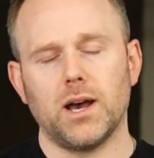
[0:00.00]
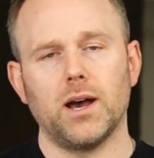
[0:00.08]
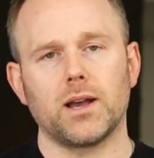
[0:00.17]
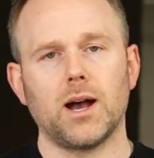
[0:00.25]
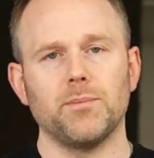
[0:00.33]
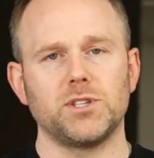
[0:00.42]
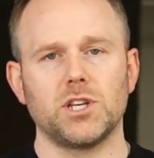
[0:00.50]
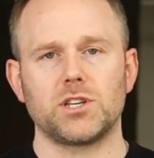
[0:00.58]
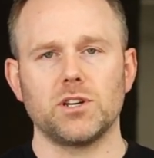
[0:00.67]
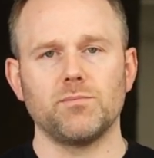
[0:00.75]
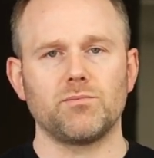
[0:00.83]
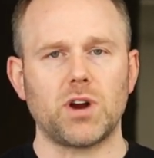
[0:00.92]

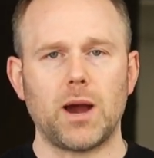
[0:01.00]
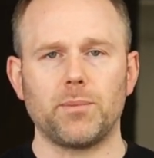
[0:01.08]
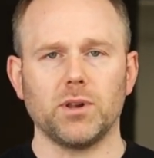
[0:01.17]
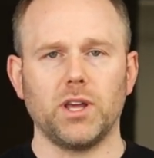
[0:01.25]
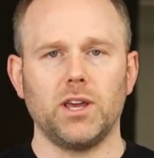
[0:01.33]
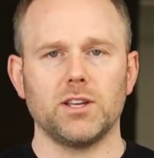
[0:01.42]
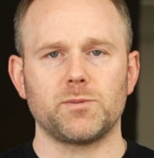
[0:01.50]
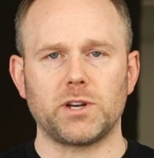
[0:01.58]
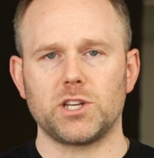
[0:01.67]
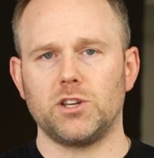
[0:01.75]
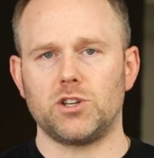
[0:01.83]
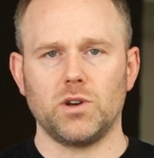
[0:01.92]
composition properly,
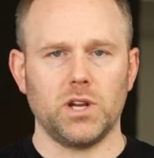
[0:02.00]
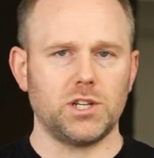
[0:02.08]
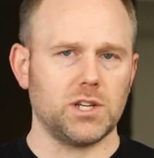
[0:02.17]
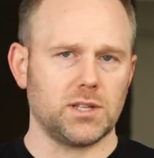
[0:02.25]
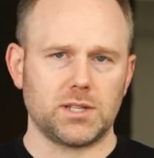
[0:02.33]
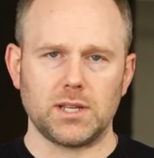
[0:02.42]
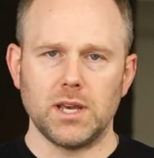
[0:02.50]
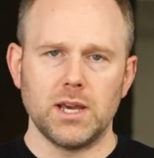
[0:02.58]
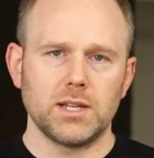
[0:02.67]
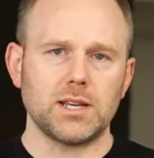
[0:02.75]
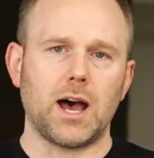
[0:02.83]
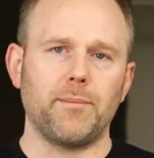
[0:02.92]
especially shooting just
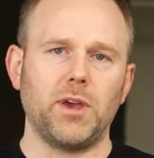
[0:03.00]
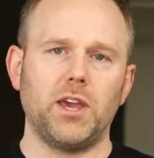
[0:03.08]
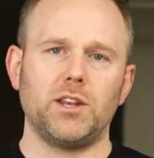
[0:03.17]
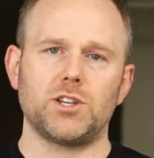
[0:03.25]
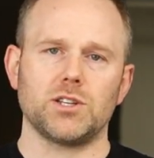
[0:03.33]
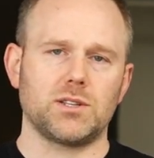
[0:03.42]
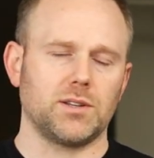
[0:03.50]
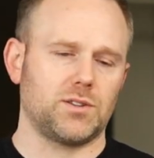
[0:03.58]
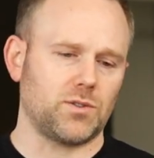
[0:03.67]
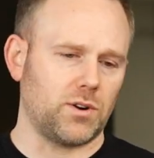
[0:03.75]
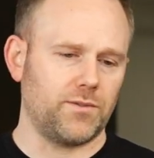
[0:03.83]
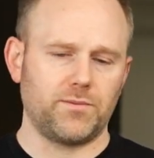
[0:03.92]
Tommy, just
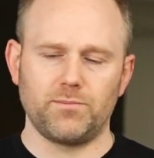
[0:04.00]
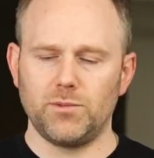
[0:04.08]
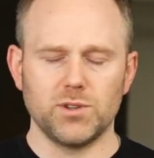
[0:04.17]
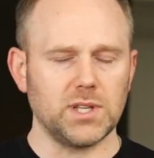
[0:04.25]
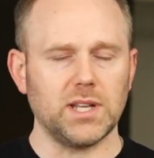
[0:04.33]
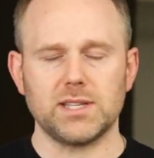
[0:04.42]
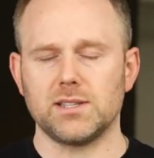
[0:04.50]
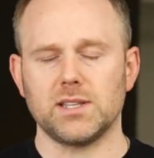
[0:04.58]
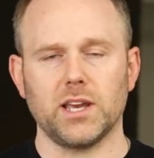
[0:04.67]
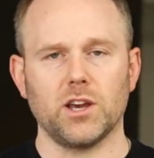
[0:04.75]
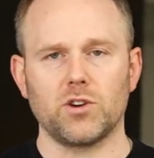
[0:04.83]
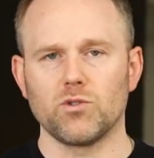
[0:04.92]
sort of using this as
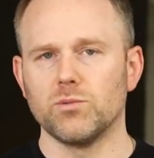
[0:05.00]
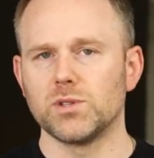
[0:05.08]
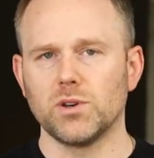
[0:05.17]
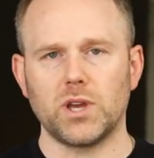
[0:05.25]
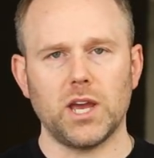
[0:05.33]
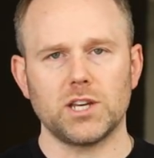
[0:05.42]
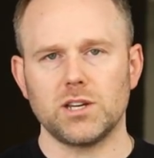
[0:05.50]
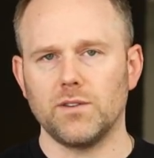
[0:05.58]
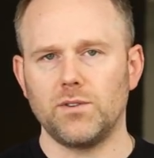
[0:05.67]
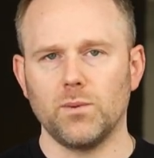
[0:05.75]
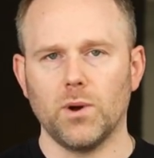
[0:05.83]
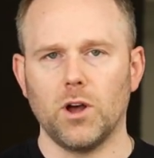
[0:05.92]
like a groom's location,
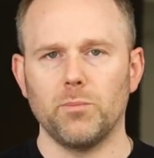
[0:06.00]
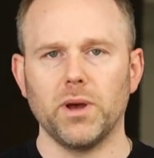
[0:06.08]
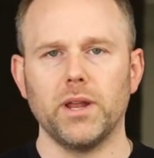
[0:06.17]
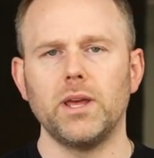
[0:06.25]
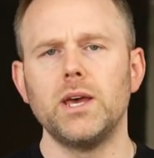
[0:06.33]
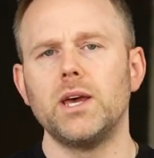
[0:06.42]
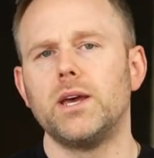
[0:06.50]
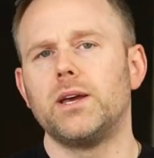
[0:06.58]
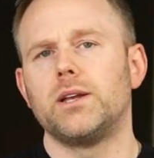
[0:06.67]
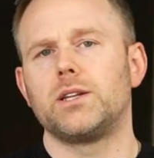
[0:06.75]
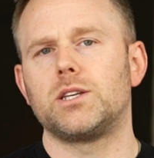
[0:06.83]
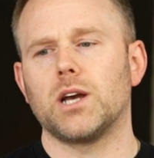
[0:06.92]
if you will, but
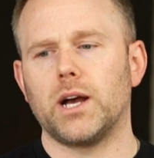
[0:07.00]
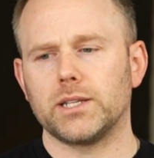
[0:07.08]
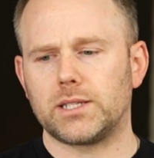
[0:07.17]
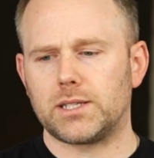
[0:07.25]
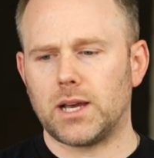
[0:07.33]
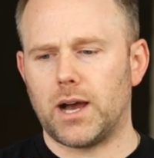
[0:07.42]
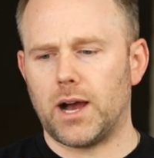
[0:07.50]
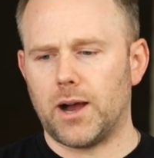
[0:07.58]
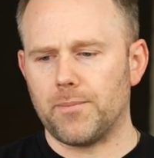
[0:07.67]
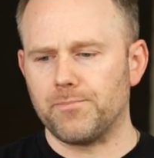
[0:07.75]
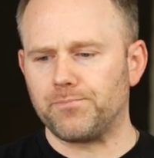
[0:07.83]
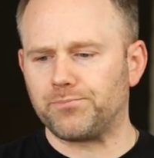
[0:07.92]
just
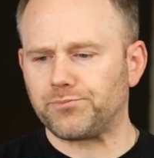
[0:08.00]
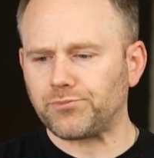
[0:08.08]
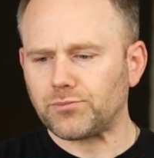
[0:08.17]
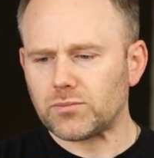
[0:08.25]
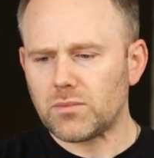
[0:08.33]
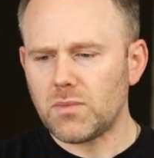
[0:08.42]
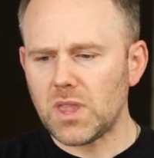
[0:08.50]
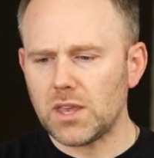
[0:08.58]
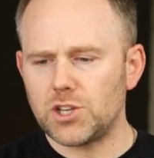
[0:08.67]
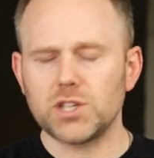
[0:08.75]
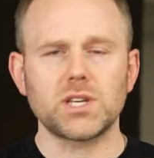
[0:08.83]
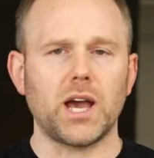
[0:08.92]
kind
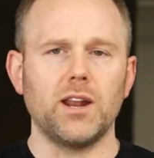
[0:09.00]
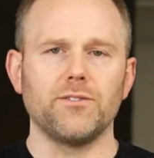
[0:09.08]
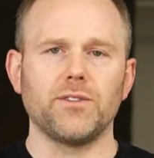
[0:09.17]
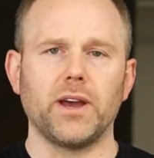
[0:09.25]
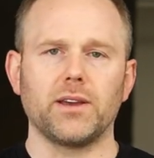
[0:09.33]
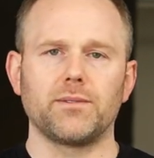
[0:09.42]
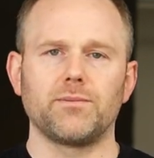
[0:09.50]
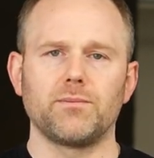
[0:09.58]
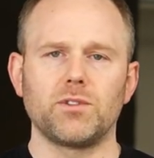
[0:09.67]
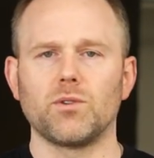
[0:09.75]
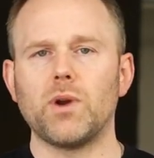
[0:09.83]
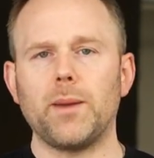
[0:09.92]
of like
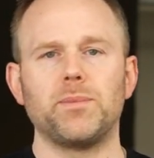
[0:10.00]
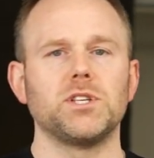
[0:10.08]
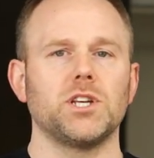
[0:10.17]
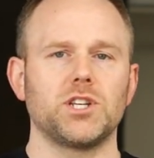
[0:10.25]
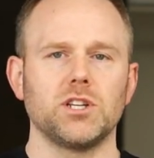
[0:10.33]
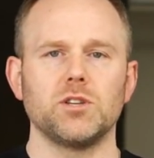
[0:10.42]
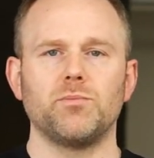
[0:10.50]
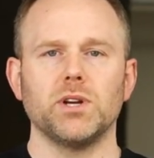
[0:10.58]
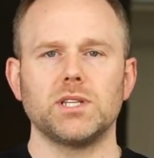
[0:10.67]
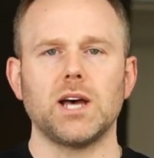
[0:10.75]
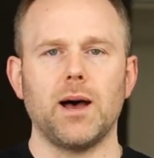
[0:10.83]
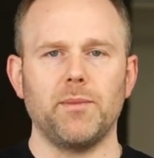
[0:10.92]
the right position to
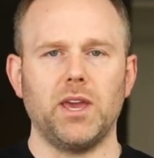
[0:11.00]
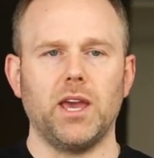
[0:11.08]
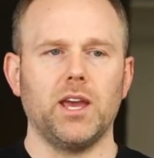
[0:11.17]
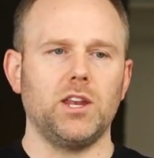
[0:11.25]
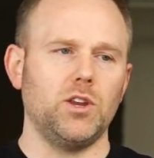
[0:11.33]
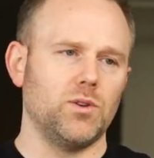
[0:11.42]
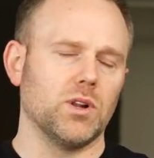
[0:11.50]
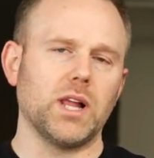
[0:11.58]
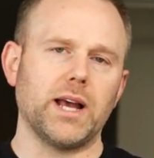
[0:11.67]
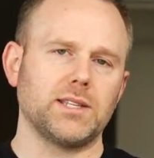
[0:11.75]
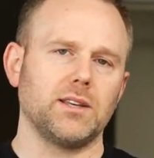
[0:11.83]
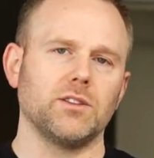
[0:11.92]
put Tommy in,
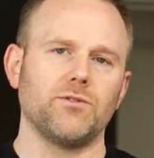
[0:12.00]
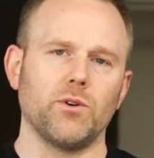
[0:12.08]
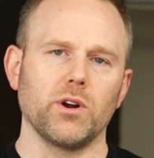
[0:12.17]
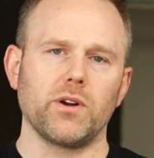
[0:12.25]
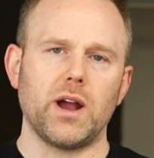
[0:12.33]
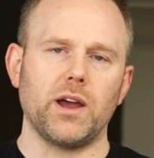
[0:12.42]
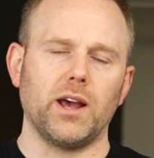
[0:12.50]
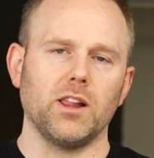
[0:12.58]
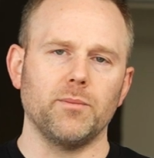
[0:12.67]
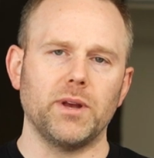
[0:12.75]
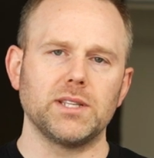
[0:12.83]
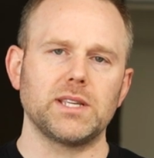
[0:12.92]
utilizing the foreground
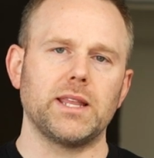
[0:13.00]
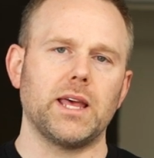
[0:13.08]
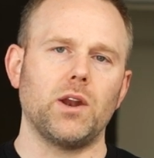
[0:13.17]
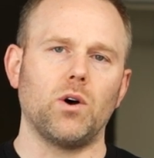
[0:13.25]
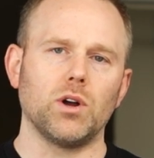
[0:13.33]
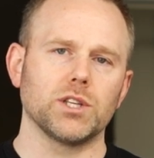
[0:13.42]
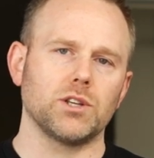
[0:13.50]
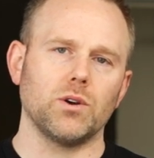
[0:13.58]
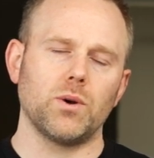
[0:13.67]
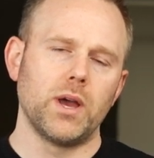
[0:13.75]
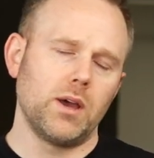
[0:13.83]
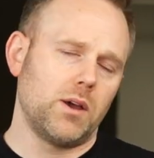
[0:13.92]
elements, and then
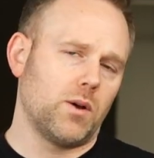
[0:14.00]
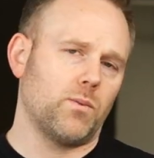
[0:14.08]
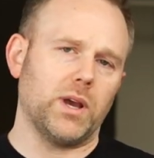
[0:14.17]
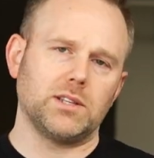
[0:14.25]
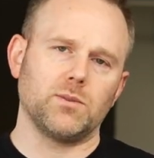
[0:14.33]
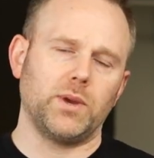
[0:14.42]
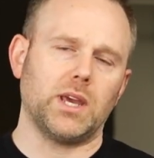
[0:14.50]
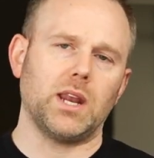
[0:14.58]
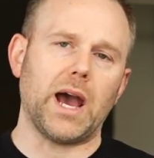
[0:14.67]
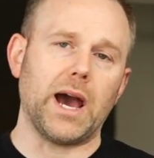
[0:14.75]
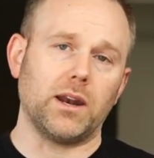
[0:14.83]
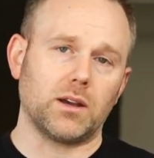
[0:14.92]
also ways that we could
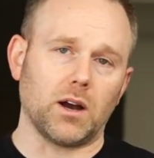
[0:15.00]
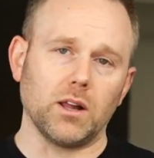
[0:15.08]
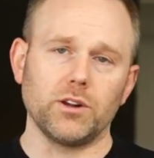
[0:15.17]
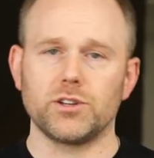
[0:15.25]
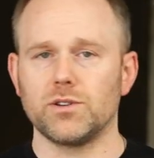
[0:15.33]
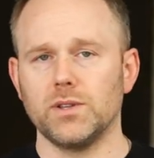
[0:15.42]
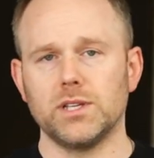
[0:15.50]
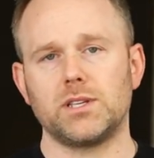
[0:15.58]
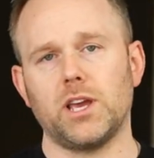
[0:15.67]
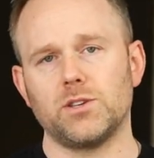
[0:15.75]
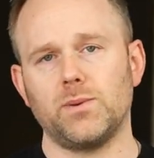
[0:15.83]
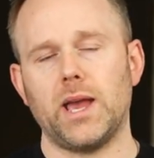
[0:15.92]
add color. So in this
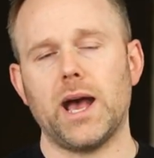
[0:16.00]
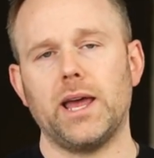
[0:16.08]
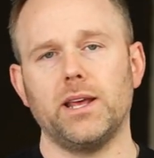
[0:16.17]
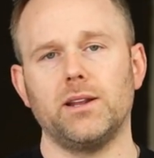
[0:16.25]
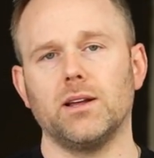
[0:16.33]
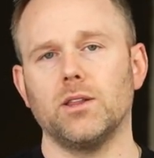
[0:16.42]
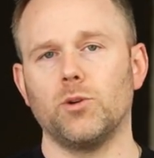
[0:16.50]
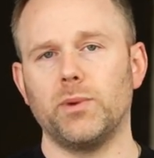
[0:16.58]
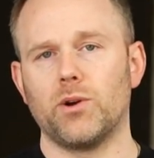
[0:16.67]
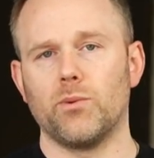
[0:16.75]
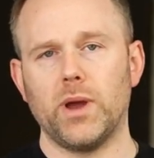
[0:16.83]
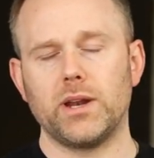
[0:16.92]
case, we added a little
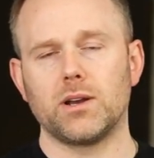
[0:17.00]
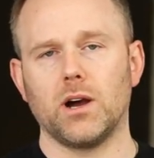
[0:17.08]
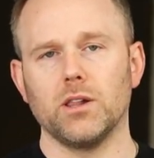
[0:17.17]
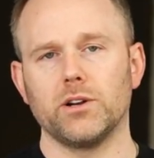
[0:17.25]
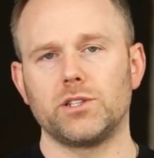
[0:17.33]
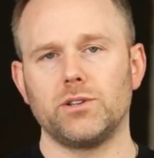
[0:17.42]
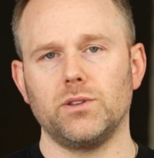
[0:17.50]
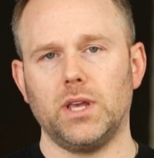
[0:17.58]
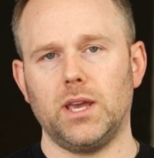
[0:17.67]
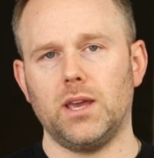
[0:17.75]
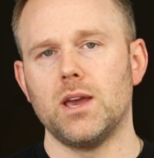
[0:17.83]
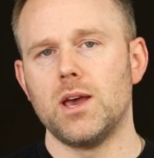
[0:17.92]
bit of red color to
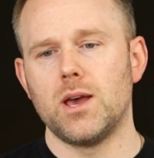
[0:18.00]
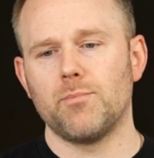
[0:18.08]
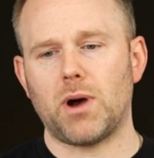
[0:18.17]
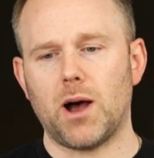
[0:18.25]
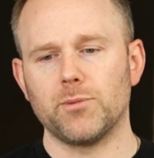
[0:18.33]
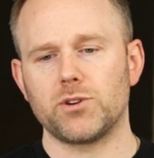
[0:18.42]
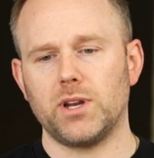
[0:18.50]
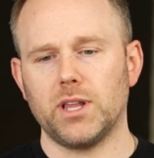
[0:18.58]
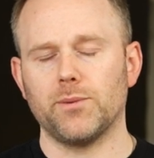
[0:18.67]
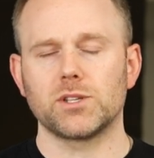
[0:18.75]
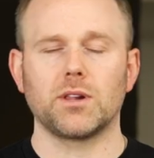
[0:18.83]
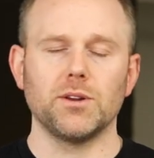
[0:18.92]
the palm tree
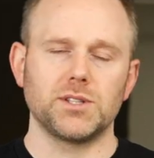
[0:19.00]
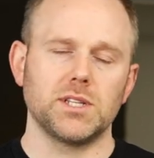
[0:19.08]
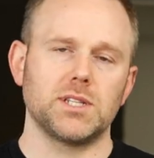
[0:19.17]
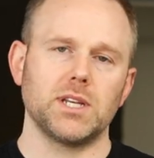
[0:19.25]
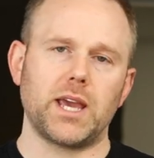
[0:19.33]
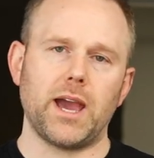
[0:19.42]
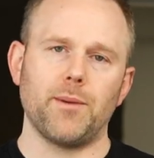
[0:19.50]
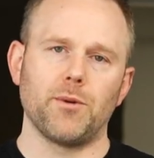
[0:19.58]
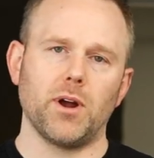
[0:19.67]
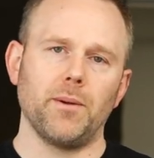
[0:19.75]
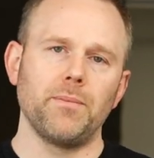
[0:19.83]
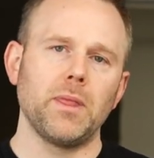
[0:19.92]
that was closest to
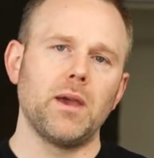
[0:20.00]
camera.